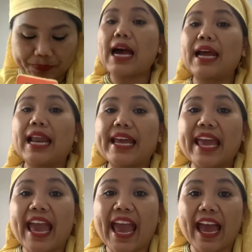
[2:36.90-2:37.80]
And I
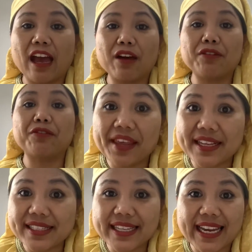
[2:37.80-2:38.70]
have
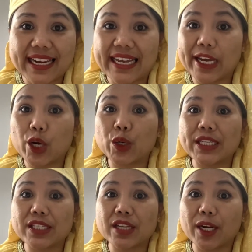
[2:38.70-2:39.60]
things again here that
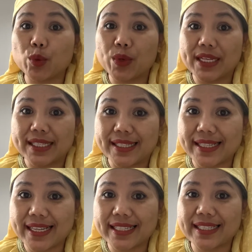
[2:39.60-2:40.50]
start with a
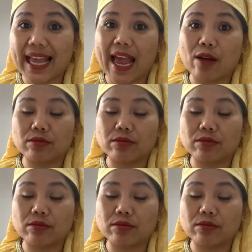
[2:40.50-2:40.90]
Z sound.